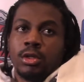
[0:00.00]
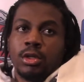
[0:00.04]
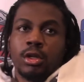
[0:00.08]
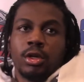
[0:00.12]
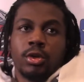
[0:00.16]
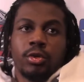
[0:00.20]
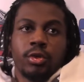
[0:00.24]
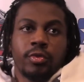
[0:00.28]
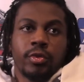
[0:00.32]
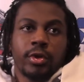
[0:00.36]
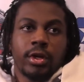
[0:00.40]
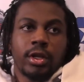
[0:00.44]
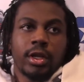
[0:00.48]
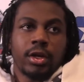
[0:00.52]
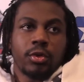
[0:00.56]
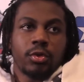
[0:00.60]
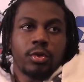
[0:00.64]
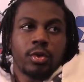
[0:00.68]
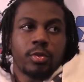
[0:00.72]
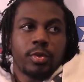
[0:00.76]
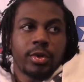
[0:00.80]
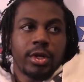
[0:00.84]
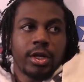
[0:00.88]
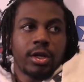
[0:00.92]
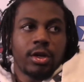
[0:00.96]
We felt like we
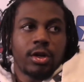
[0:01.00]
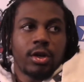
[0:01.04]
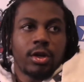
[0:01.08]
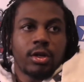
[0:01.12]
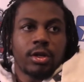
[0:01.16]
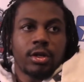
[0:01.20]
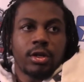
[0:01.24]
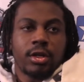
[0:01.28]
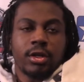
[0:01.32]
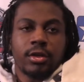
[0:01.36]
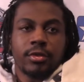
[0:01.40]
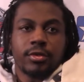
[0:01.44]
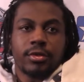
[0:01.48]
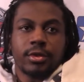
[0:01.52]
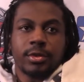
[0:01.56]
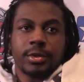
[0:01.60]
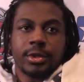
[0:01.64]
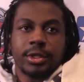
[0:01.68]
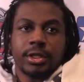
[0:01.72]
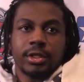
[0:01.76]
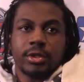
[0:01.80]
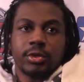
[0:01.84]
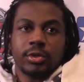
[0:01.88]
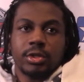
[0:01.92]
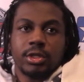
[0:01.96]
were playing hard enough. I
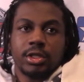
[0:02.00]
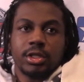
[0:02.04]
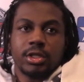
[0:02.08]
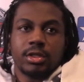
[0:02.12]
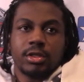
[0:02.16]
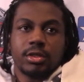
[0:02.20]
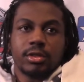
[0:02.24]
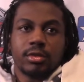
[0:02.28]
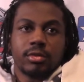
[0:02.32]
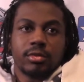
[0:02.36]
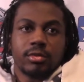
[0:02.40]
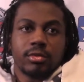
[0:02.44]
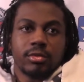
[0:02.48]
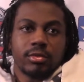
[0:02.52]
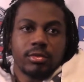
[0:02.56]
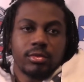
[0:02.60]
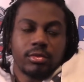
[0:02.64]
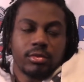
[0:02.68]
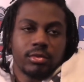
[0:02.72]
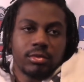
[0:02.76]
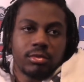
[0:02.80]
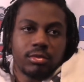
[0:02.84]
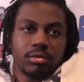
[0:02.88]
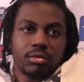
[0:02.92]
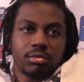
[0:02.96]
mean, we just
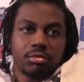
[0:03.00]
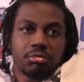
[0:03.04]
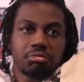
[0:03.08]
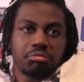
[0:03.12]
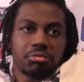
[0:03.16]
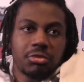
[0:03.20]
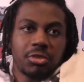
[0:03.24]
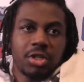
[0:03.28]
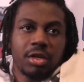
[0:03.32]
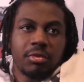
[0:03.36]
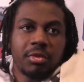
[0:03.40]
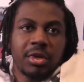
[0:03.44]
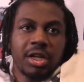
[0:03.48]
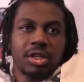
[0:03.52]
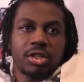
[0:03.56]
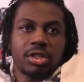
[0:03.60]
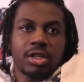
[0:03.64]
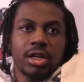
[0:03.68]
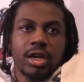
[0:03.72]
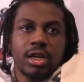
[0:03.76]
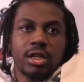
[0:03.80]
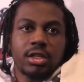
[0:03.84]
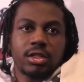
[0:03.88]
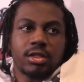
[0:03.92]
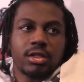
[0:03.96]
didn't make
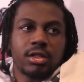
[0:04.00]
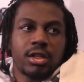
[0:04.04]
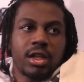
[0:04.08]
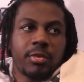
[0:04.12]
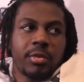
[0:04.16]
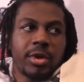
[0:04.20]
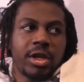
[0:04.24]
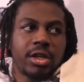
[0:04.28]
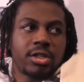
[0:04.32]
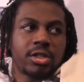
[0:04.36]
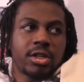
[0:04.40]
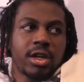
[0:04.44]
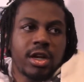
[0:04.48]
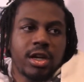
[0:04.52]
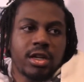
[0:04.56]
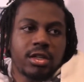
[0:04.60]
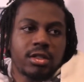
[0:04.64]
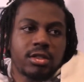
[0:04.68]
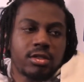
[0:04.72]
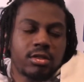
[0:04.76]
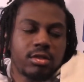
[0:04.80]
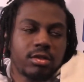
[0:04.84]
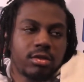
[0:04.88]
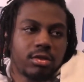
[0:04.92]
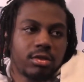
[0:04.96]
shots. They made
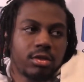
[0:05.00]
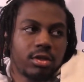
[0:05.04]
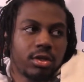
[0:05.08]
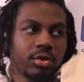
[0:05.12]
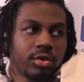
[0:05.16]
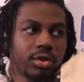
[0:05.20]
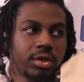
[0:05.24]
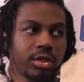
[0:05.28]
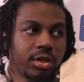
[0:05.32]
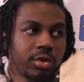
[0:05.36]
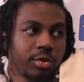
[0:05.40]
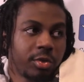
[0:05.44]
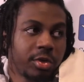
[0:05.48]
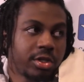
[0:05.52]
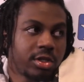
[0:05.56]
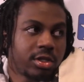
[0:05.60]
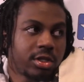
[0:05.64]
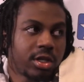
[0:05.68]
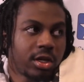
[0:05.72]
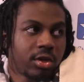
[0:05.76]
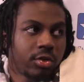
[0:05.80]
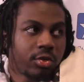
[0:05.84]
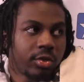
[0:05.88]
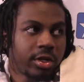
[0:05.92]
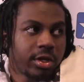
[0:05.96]
shots. You know, we
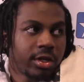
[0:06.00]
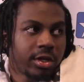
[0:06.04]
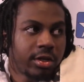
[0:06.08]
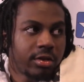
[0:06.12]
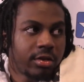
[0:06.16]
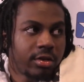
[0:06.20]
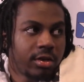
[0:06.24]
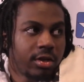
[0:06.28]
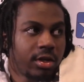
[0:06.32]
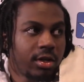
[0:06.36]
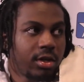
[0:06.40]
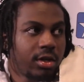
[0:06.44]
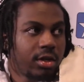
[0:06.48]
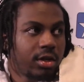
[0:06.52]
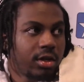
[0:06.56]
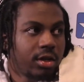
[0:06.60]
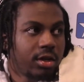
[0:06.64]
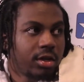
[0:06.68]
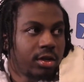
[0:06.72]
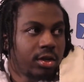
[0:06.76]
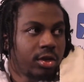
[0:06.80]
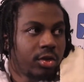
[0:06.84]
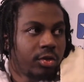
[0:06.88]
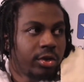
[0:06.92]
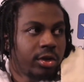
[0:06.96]
stuck with it.
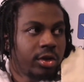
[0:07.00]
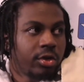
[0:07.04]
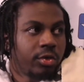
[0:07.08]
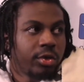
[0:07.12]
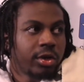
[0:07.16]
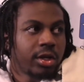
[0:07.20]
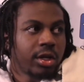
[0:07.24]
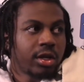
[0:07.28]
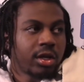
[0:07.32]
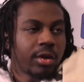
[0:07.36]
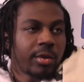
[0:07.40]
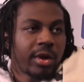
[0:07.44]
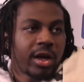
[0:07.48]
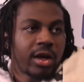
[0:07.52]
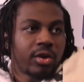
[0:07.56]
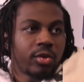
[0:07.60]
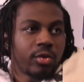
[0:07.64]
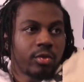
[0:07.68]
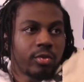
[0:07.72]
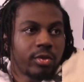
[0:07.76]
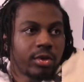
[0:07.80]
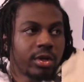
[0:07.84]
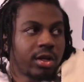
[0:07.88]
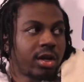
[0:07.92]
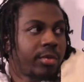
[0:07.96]
You know, we knew we can come out
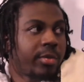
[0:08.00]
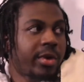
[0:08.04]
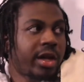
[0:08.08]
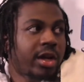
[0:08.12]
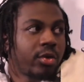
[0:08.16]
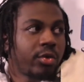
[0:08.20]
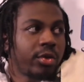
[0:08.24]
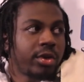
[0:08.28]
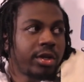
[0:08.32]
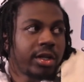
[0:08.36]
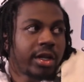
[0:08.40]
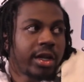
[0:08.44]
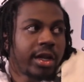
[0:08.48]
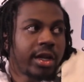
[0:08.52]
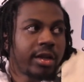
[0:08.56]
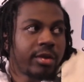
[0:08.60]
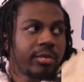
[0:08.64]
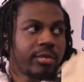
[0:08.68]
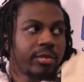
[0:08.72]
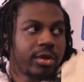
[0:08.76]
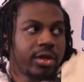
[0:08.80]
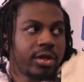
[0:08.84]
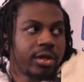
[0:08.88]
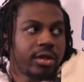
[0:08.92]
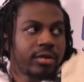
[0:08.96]
and come back and win the game,
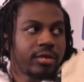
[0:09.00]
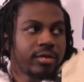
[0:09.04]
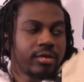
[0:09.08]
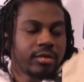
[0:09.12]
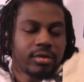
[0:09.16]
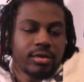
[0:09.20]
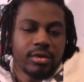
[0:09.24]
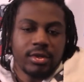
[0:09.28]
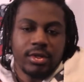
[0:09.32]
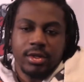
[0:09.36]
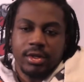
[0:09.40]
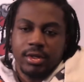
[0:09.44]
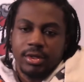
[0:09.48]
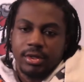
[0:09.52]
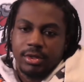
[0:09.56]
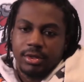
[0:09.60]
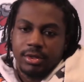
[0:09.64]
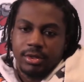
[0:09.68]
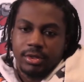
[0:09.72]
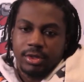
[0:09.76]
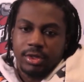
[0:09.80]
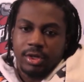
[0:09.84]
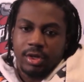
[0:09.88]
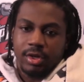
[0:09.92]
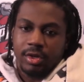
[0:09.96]
but,
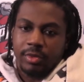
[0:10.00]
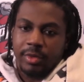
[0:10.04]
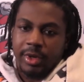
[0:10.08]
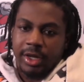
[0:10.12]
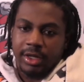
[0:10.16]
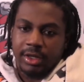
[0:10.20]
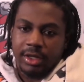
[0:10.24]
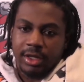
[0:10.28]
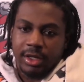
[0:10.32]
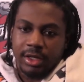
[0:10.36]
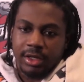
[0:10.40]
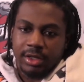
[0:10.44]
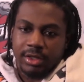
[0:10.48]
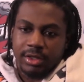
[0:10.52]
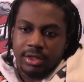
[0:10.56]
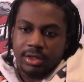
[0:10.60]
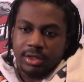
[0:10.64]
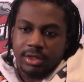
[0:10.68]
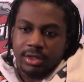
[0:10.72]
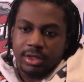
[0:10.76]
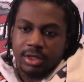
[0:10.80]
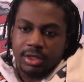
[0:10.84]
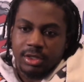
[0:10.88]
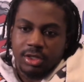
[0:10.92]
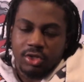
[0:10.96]
you know, the main thing is
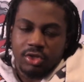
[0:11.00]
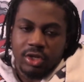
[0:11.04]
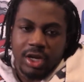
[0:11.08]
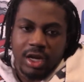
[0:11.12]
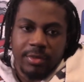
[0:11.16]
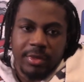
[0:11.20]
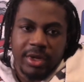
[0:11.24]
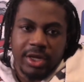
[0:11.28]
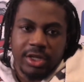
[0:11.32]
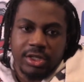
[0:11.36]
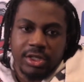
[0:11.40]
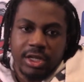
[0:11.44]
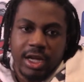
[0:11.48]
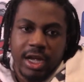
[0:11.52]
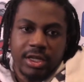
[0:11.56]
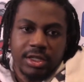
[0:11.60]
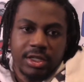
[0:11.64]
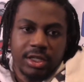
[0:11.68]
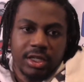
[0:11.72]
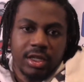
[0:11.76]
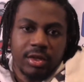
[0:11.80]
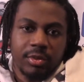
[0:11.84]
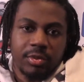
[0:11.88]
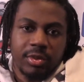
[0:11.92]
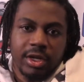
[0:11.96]
just to try to make shots
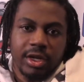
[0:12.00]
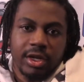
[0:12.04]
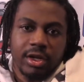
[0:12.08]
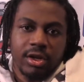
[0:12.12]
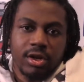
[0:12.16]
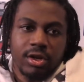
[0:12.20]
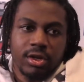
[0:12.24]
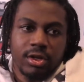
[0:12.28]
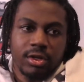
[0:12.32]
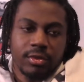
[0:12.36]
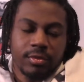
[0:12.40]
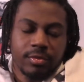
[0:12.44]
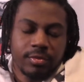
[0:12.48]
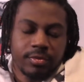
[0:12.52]
and keep playing hard.